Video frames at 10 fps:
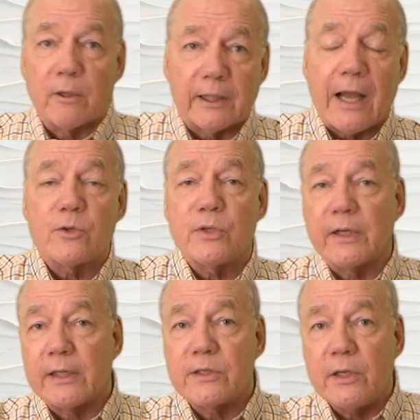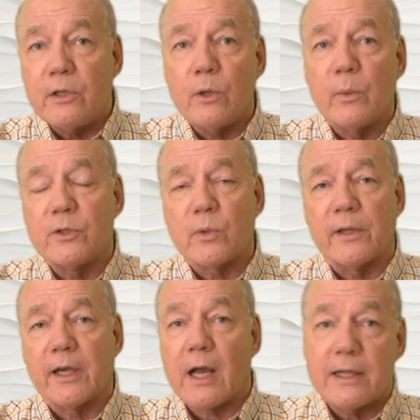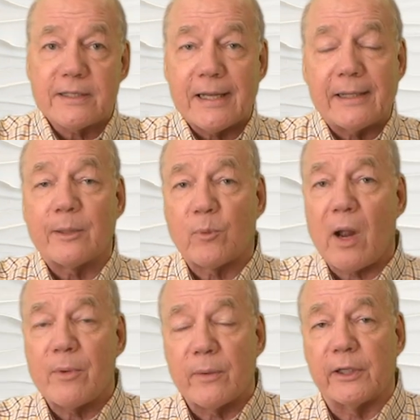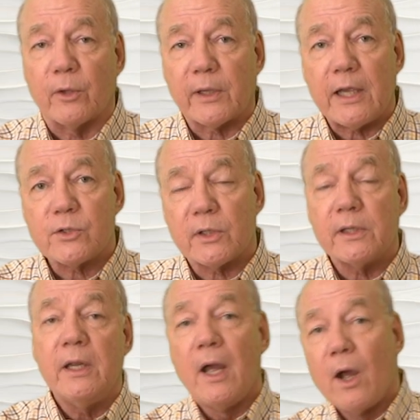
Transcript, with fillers: allows you to continue to enjoy the content at the primary location